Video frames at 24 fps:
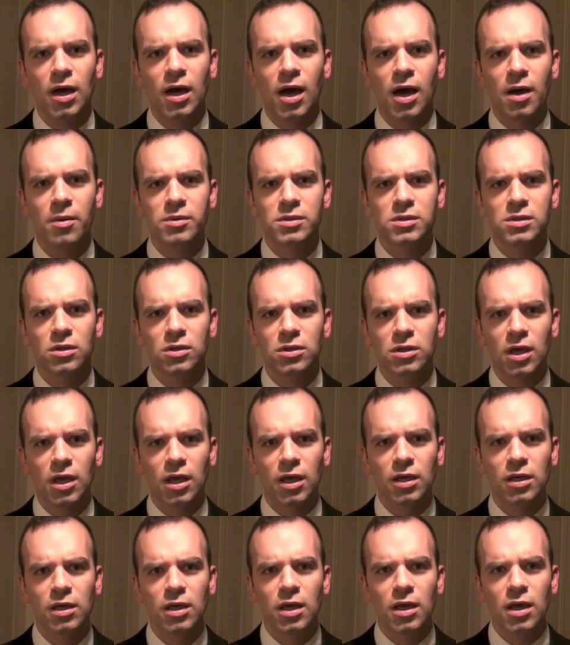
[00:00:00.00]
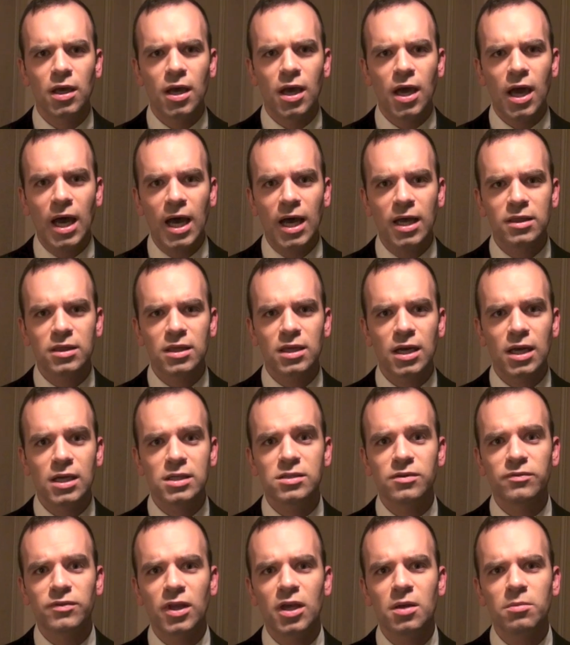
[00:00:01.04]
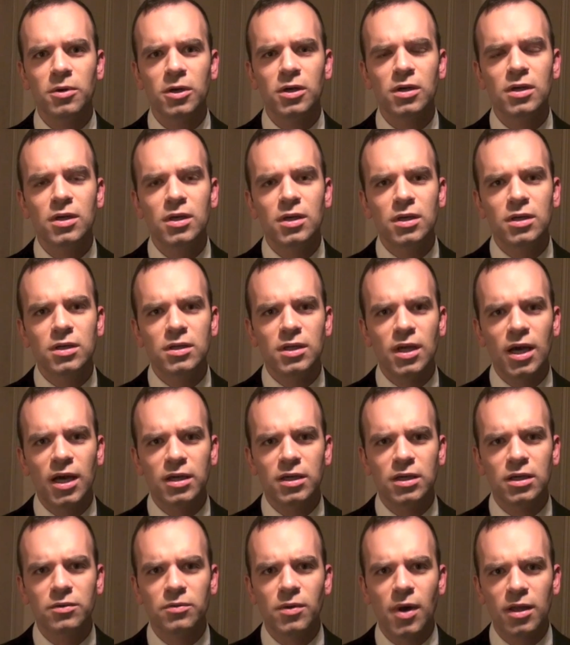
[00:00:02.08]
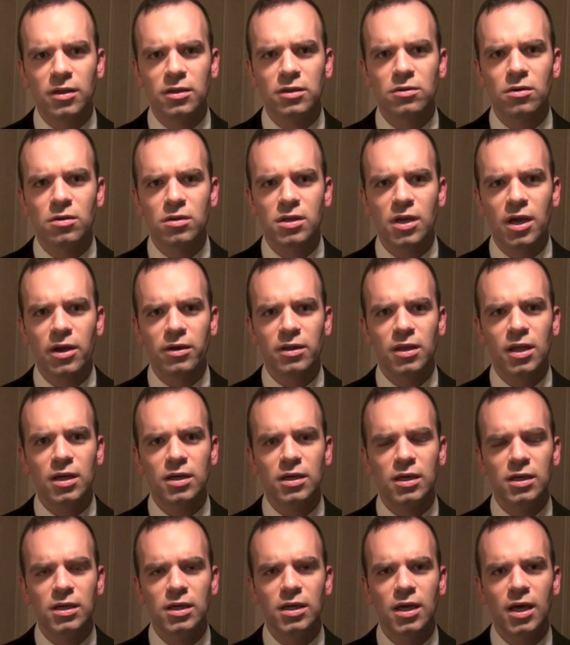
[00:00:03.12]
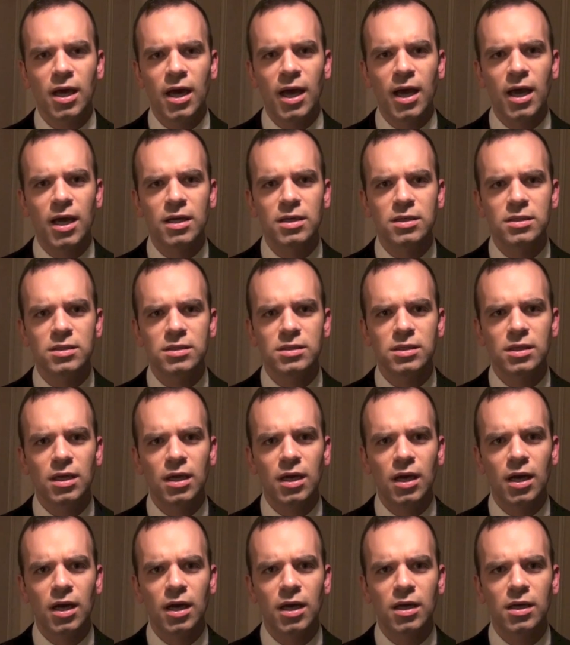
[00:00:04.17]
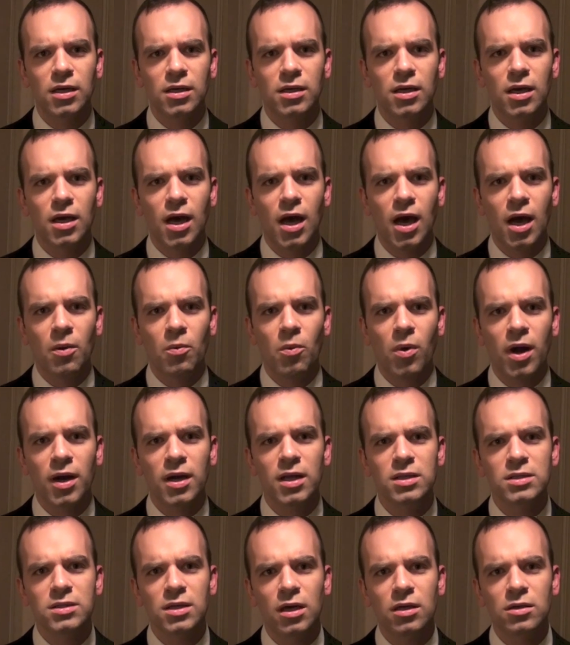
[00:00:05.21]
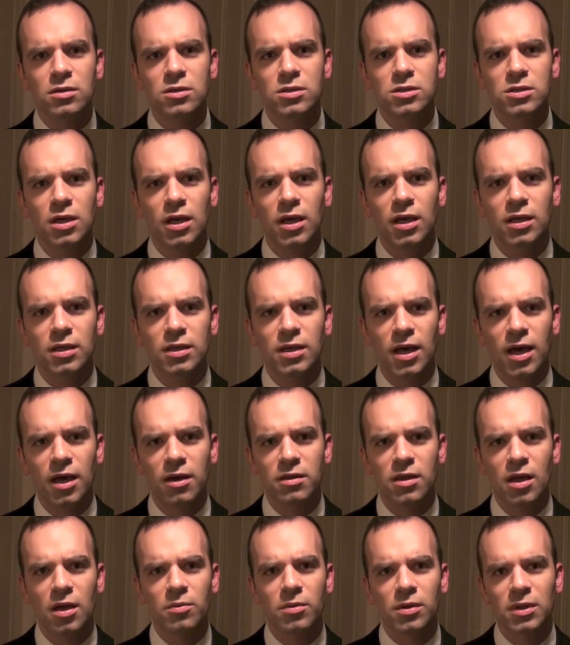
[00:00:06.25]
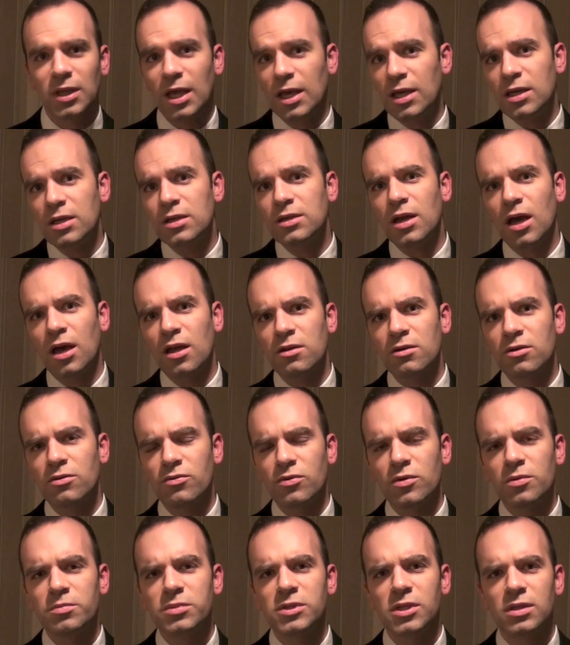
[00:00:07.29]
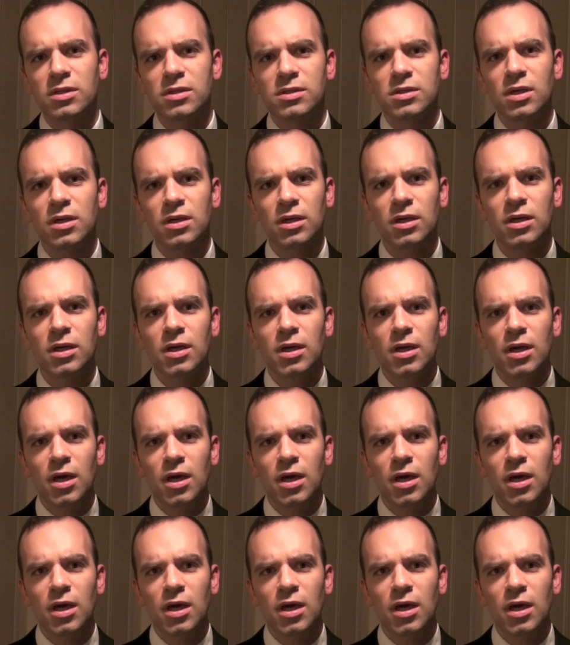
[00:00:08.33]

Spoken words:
I was looking at the Knights of Labor down in Raleigh, North Carolina, and I wanted to understand how they related to other groups in the city.